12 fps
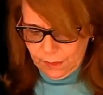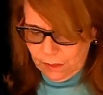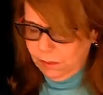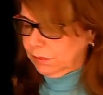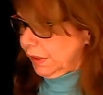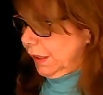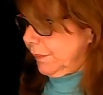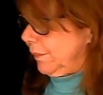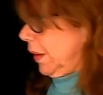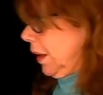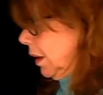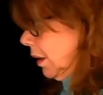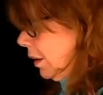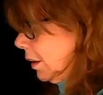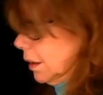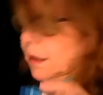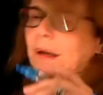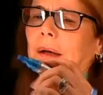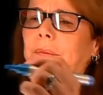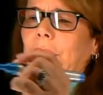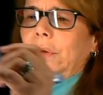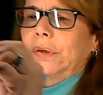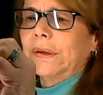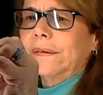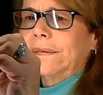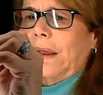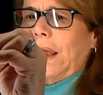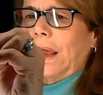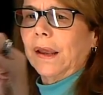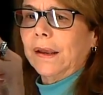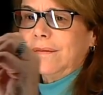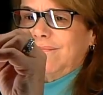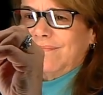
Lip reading: okay, I'm going to say